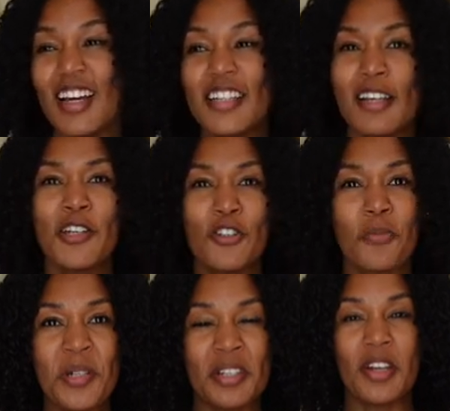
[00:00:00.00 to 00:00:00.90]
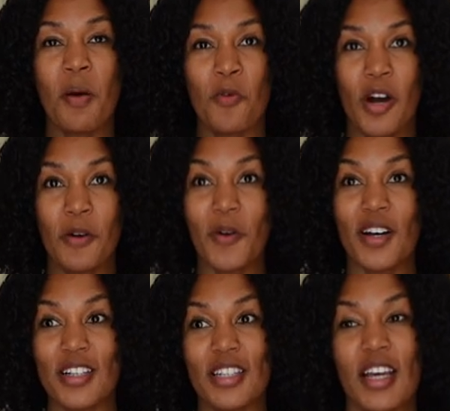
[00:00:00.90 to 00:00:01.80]
Something told me to stop where I
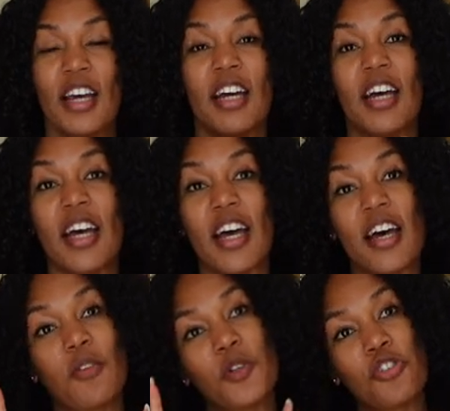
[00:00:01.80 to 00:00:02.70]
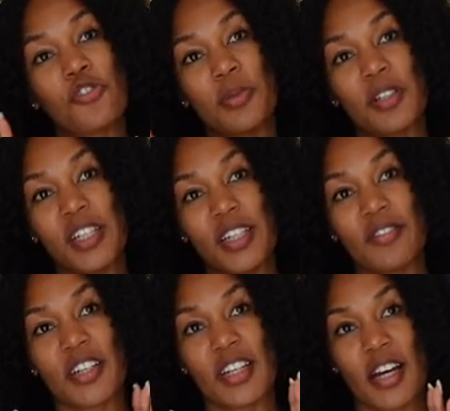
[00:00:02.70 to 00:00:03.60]
was. And would you
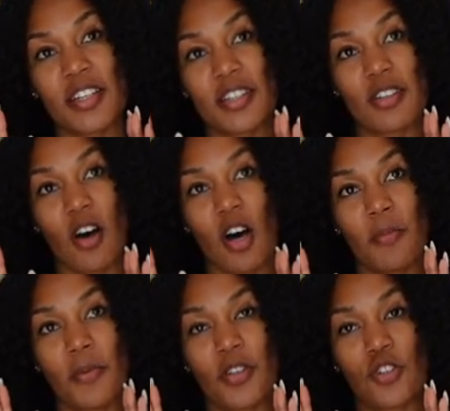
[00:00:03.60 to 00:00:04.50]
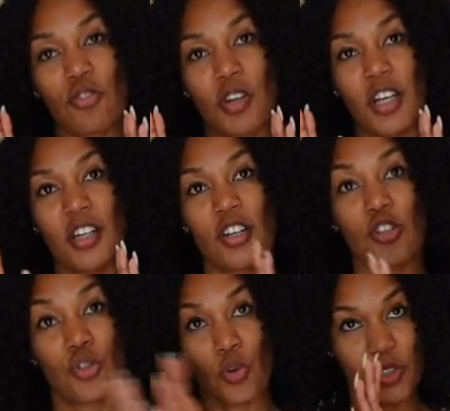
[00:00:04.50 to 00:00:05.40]
believe the next stop, the train
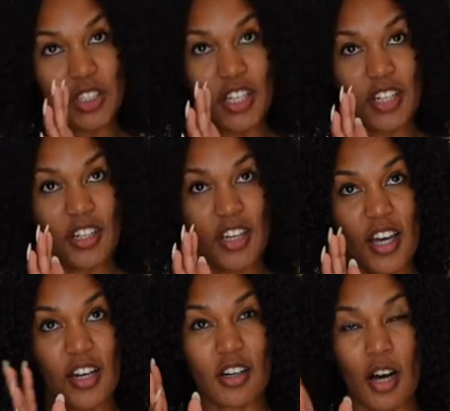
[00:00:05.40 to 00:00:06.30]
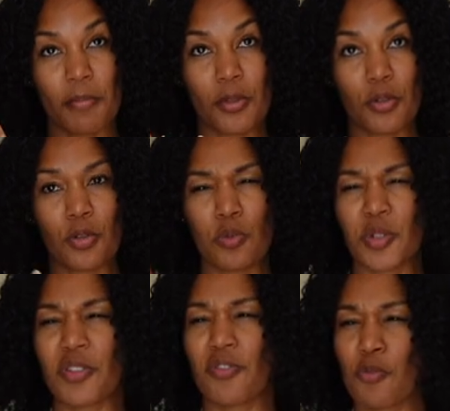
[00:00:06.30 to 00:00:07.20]
jolted, and a couple who
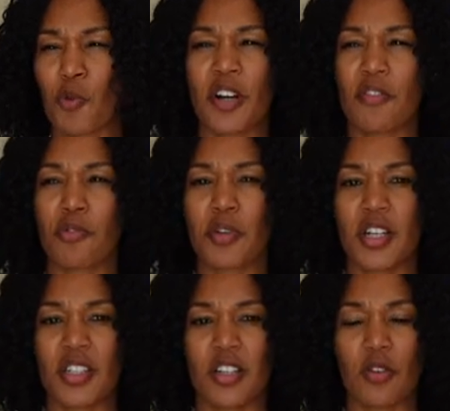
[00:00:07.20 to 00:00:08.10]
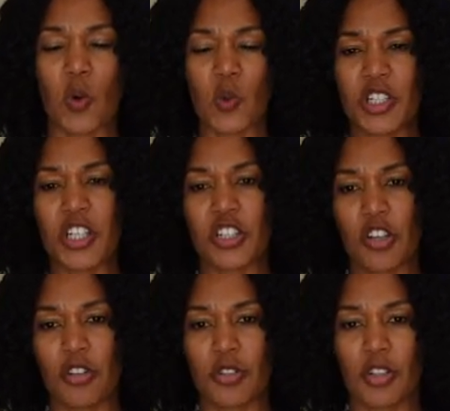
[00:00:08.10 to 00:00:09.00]
was, for whatever reason, holding each
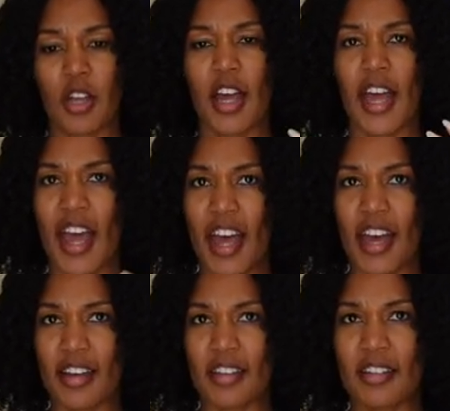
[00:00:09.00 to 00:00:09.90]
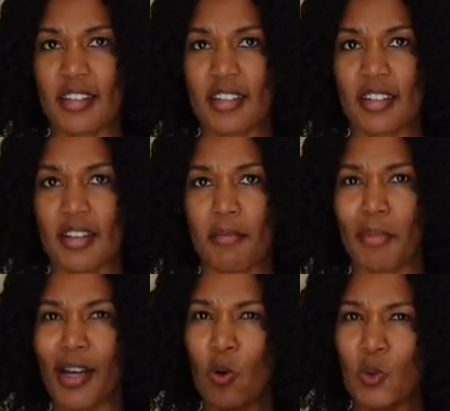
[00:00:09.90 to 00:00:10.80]
other's hands
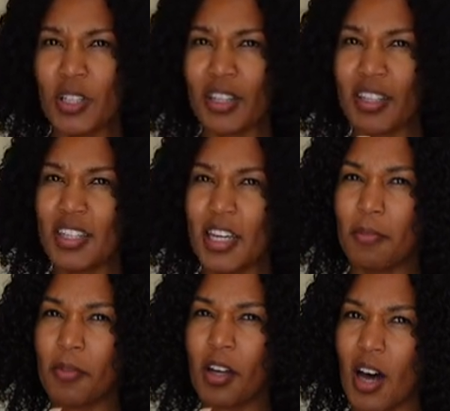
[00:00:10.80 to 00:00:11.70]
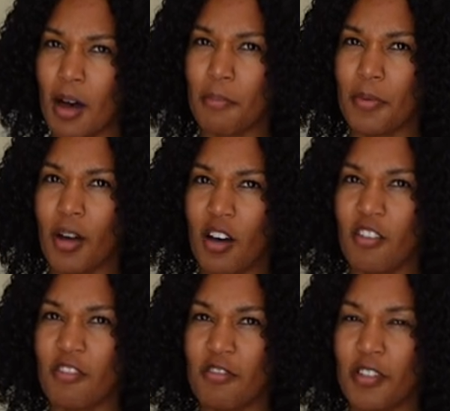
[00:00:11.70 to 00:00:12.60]
by holding the same cup
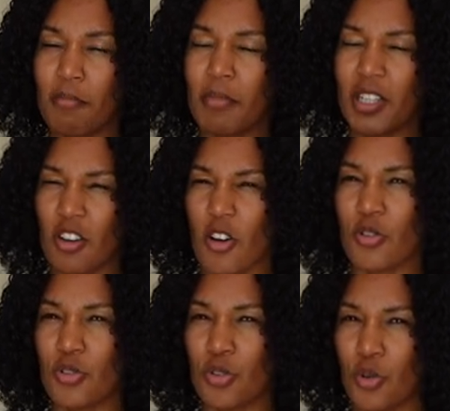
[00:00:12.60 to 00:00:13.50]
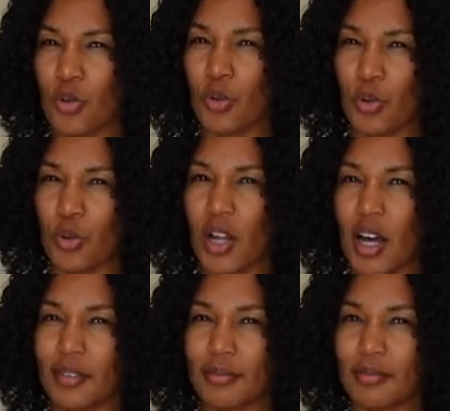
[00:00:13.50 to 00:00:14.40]
of McDonald's
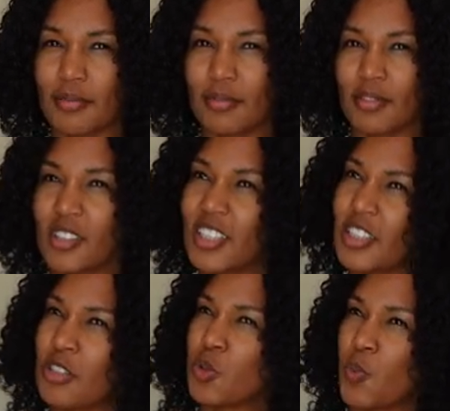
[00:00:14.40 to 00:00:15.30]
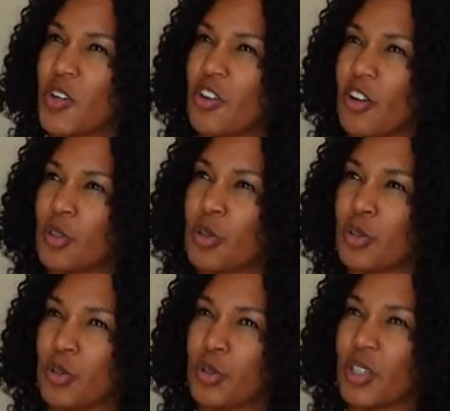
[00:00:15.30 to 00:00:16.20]
Coca-Cola. Is it those $1
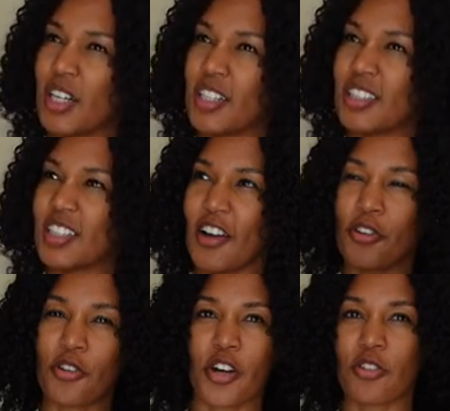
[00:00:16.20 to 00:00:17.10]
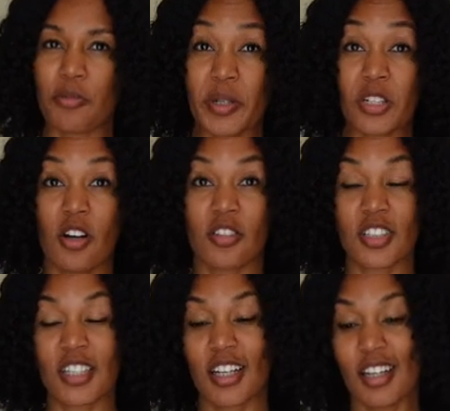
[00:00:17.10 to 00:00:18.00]
Coca-Colas? I don't know, I don't go
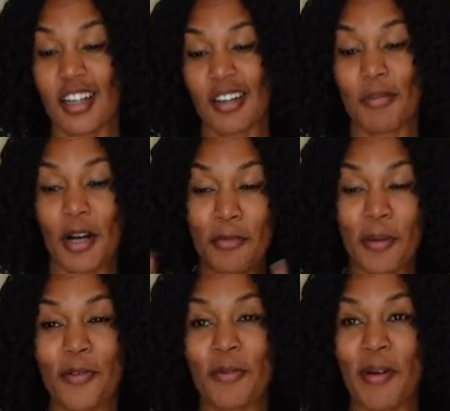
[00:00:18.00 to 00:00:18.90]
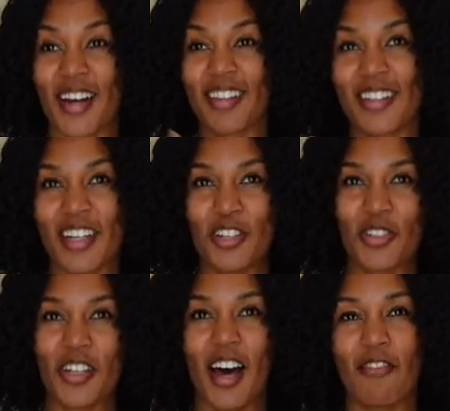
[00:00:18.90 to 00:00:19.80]
McDonald's. But I remember back in the day, I
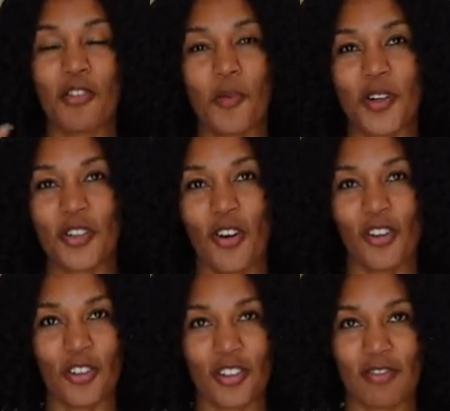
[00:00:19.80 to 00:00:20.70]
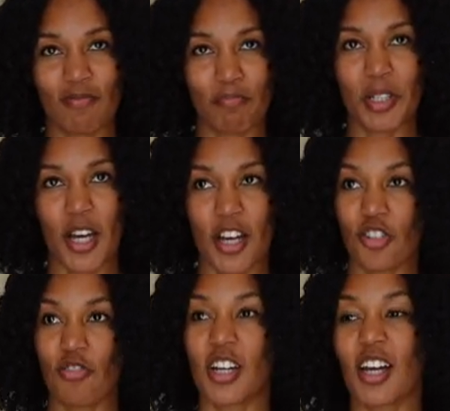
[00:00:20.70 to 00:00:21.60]
used to have the $1 big ass
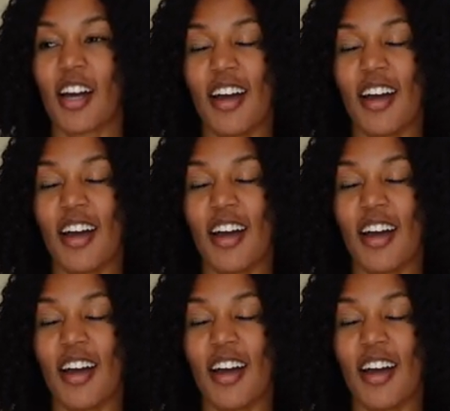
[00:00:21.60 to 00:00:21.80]
drink.